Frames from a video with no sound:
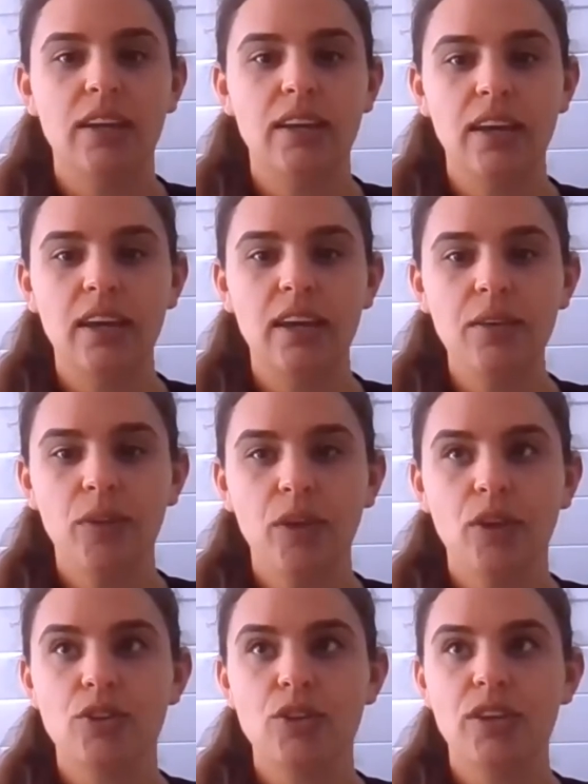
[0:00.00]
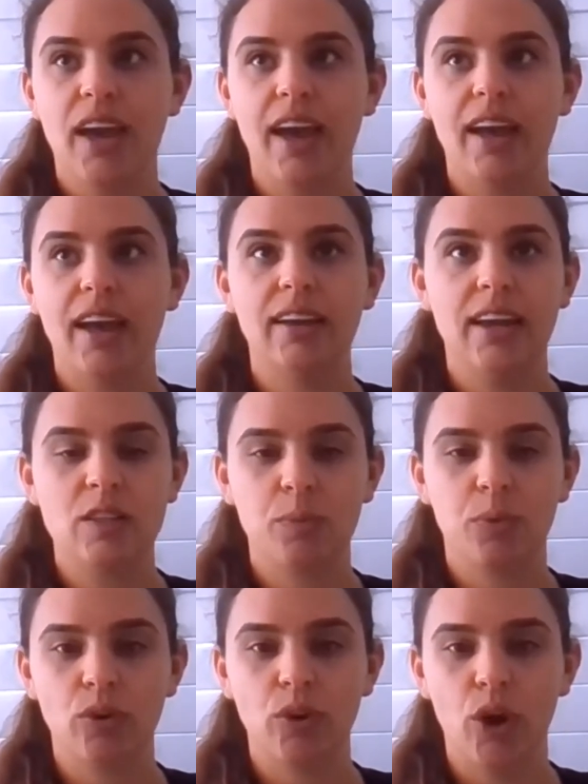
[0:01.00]
Here, you can
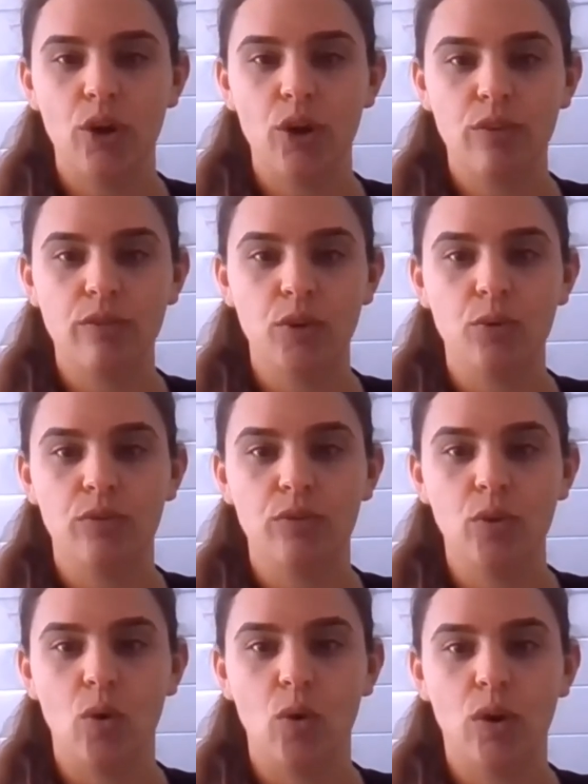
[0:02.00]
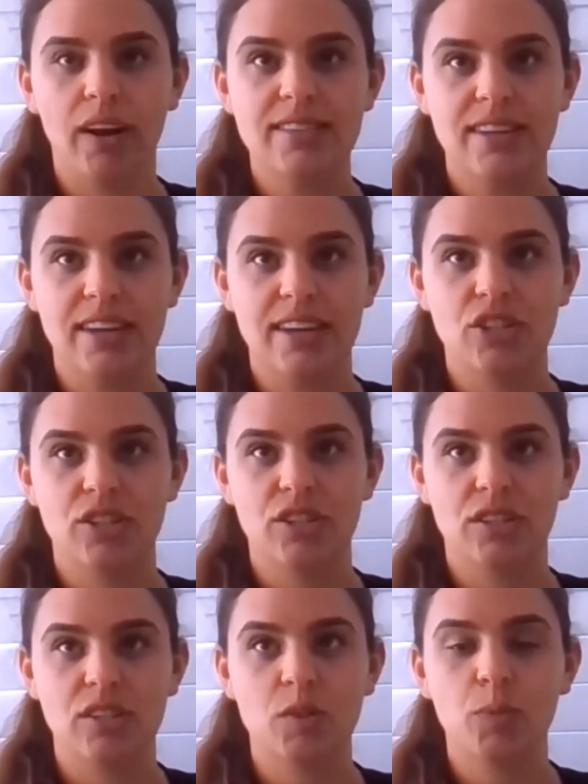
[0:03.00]
explore an overview of your
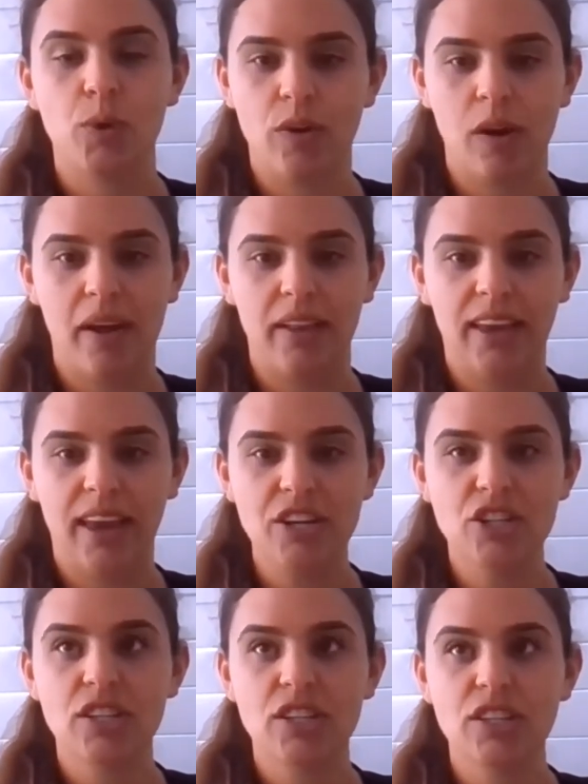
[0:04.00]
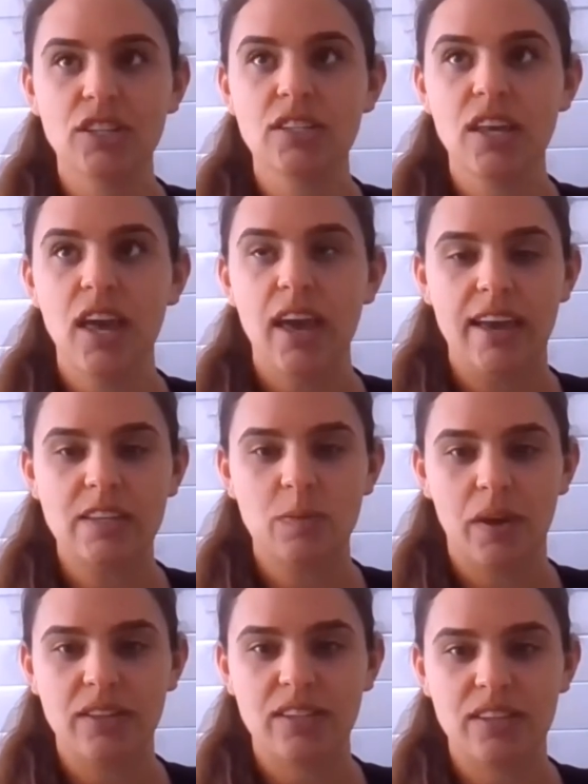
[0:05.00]
organisation's program allocations,
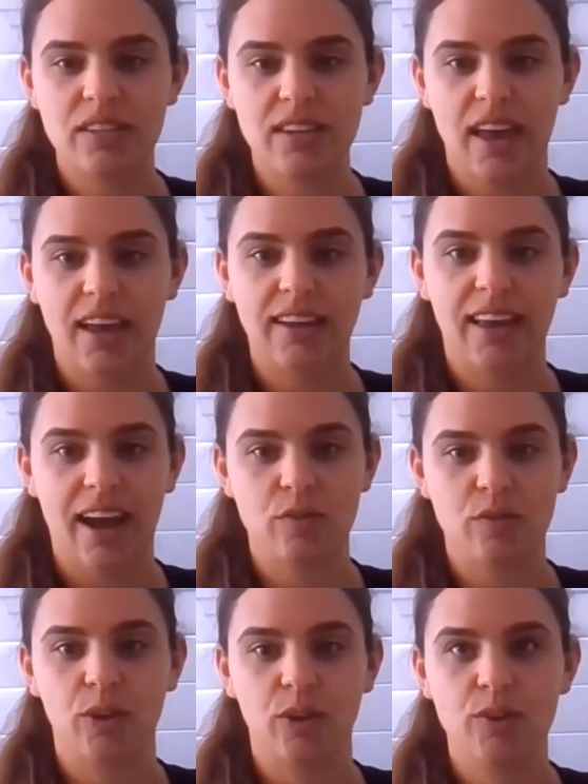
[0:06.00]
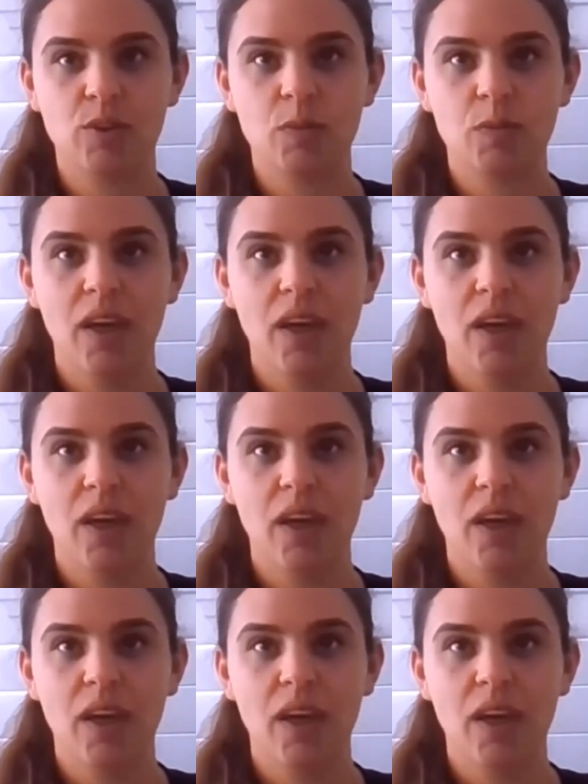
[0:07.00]
expenses, and cash flows.